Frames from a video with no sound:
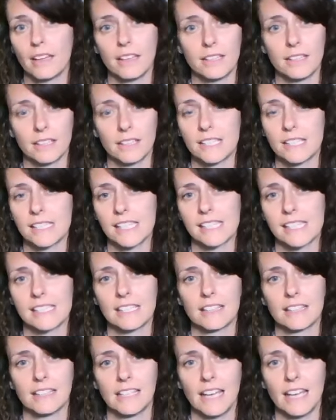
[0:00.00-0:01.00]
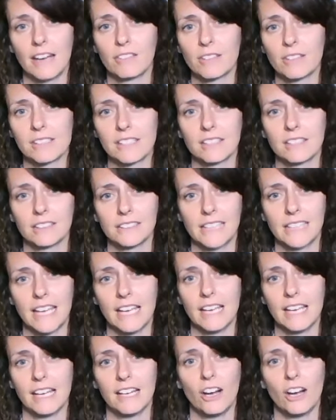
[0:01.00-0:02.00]
consistently every single
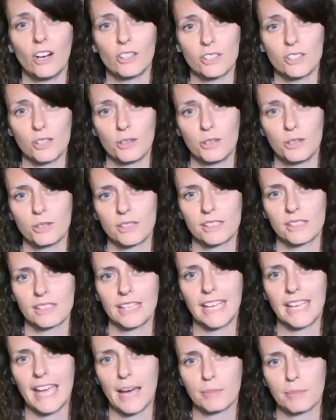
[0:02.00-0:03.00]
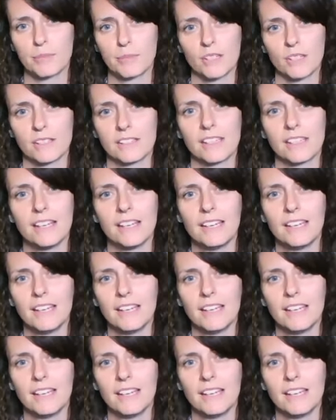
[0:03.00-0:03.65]
day, and also uses the capsules